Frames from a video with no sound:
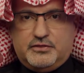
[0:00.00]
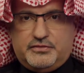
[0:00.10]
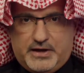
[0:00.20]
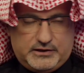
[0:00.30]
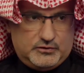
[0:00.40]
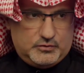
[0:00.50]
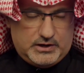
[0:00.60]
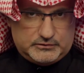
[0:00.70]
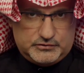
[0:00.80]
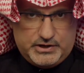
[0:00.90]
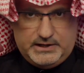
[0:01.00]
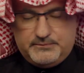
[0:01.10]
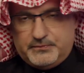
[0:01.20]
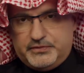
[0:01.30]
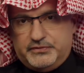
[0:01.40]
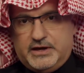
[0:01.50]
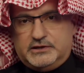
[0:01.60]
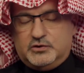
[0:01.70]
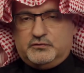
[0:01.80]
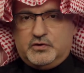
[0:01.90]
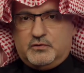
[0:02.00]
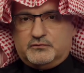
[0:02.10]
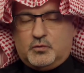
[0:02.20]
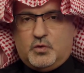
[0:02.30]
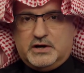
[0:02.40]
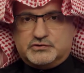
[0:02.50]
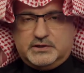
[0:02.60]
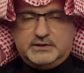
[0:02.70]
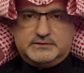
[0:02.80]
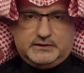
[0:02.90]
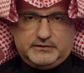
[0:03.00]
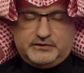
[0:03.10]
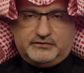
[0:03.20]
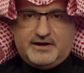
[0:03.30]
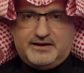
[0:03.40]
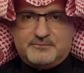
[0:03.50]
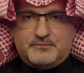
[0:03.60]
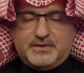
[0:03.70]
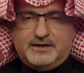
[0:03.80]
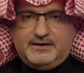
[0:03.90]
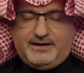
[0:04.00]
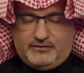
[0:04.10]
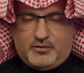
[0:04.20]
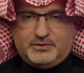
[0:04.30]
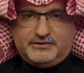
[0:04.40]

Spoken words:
Thank you, Dr. J. Thank you, everyone, for watching. Until next time, have a